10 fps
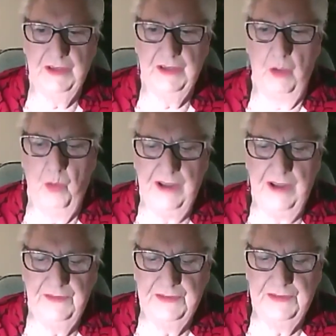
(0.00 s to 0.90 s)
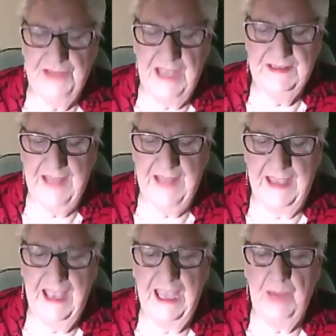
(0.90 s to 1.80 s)
one of the things that
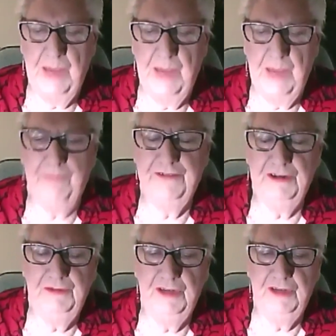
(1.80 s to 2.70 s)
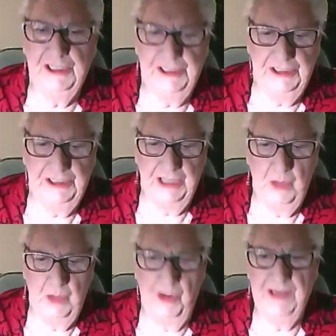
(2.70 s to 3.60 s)
came out very, very clearly
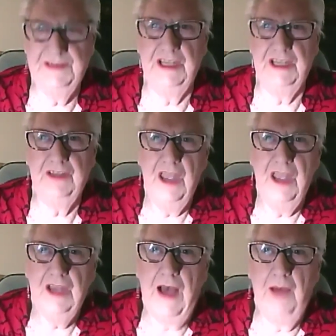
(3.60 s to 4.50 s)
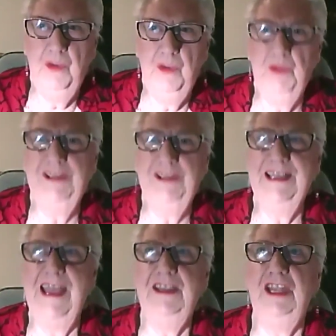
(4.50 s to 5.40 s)
was that we were
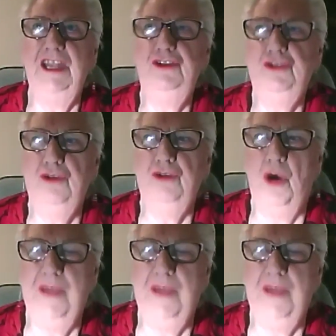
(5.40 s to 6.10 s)
led to go